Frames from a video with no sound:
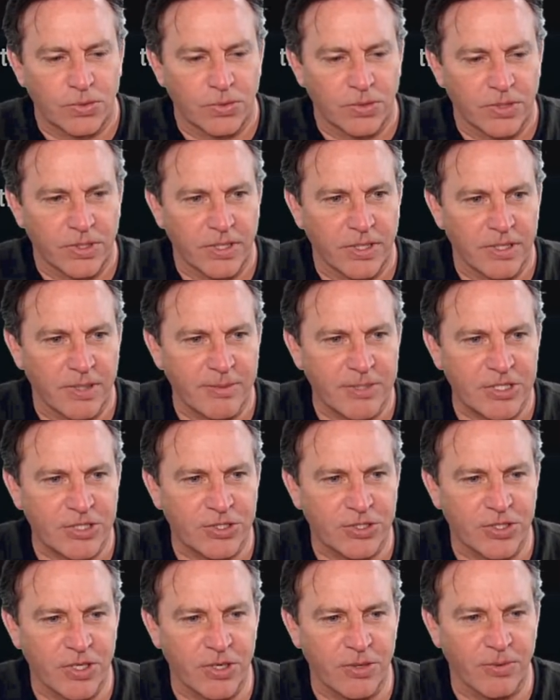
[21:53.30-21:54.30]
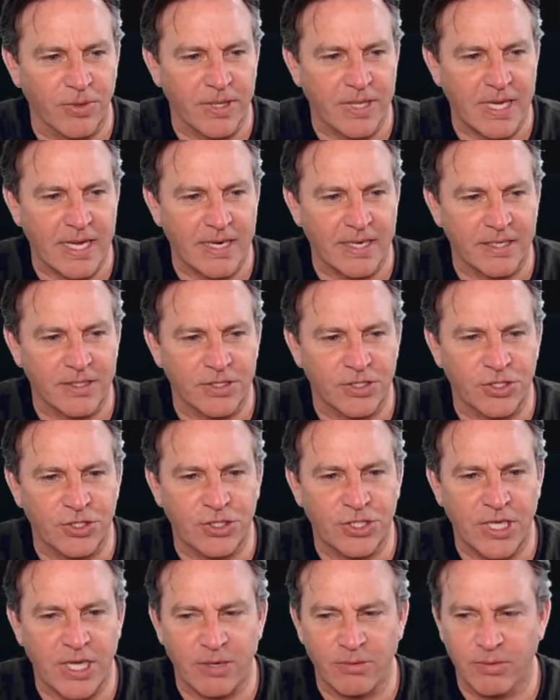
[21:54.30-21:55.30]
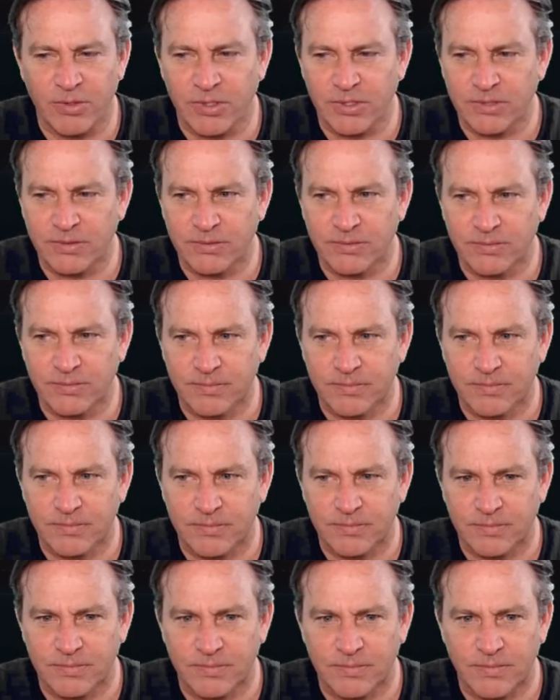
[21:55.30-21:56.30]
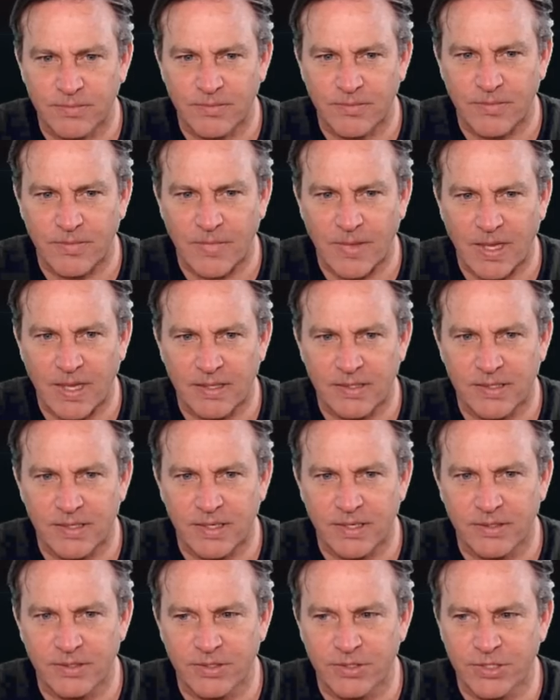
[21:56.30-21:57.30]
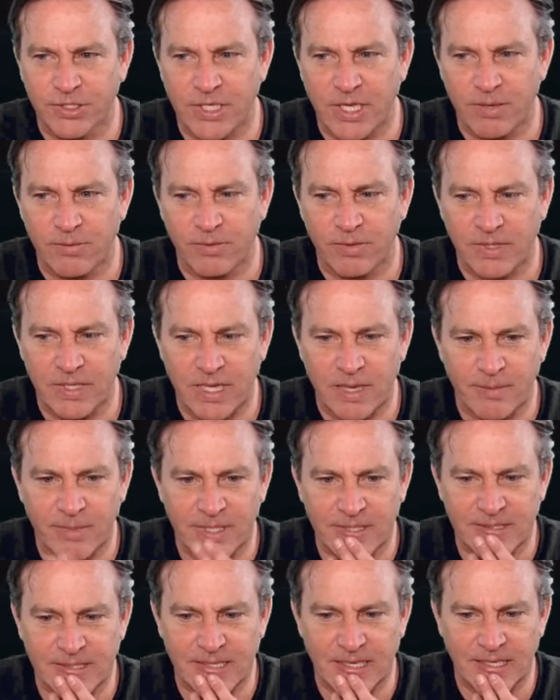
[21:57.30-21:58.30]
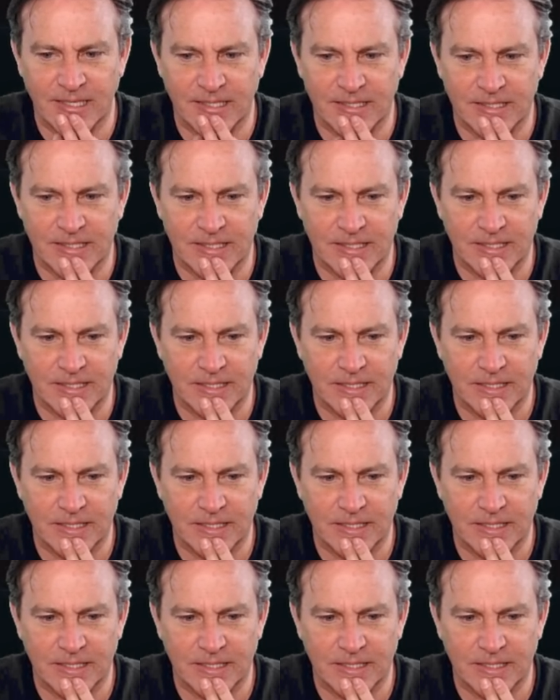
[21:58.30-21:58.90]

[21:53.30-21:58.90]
Here, let me just show you where that is. General. Is it under general? How many seconds?